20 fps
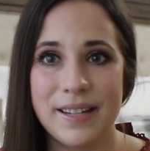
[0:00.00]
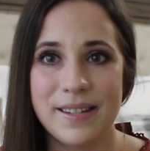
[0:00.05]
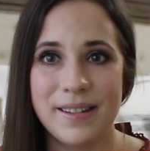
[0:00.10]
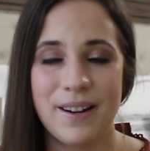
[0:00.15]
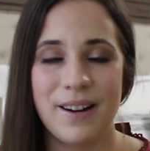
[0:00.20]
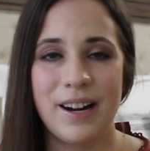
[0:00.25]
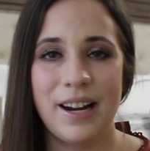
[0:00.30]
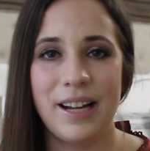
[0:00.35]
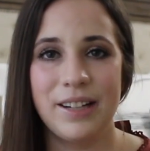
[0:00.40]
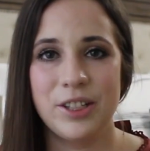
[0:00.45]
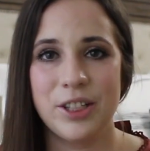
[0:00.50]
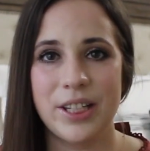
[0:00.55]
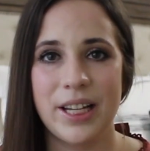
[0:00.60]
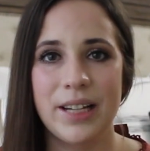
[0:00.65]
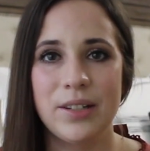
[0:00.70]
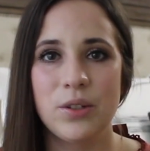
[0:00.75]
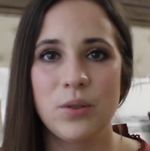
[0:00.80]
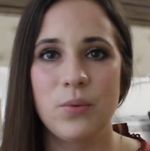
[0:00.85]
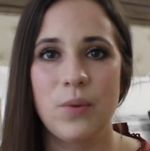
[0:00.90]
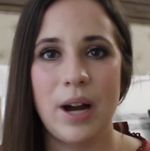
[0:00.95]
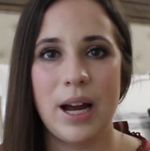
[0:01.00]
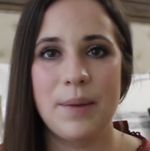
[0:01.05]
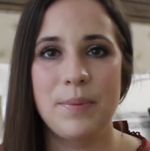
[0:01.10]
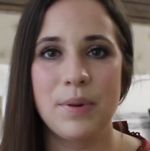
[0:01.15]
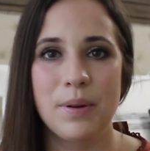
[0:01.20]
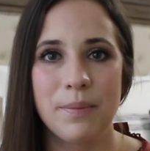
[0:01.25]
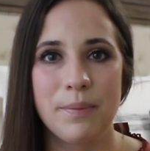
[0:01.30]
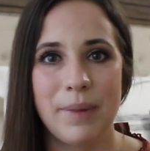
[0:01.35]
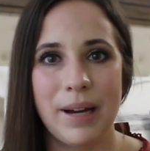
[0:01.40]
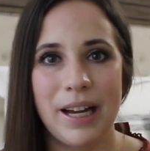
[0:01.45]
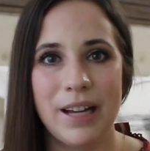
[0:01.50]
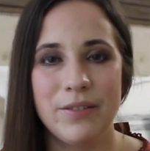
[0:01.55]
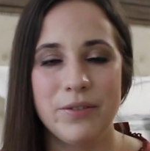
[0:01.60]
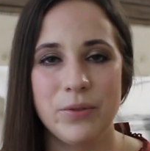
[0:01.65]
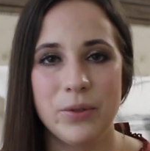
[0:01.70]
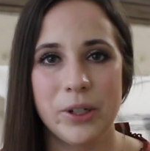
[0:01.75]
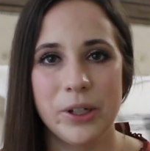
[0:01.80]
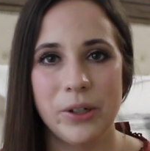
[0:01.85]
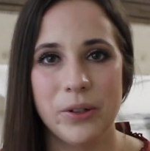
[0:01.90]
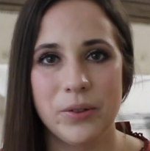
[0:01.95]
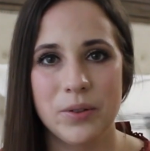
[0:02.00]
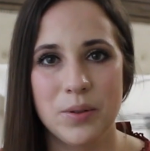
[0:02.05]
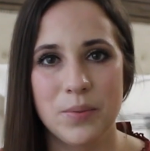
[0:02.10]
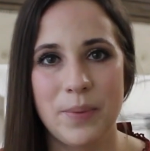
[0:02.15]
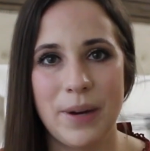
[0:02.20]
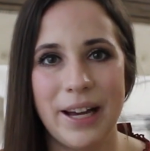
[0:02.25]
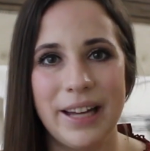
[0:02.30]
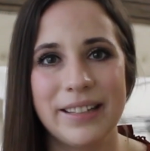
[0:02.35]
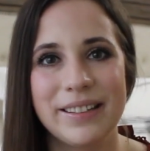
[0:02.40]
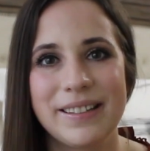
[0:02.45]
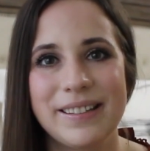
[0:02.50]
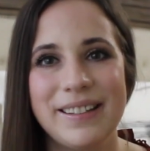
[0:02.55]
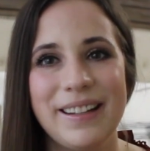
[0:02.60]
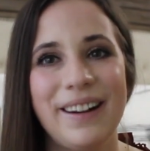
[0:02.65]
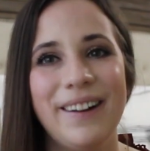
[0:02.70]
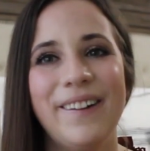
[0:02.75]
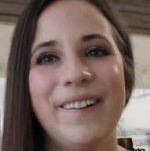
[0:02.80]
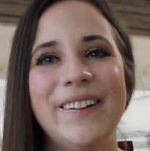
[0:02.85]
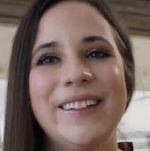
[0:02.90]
sorry, I just had to wipe my 4-year-old's butt, so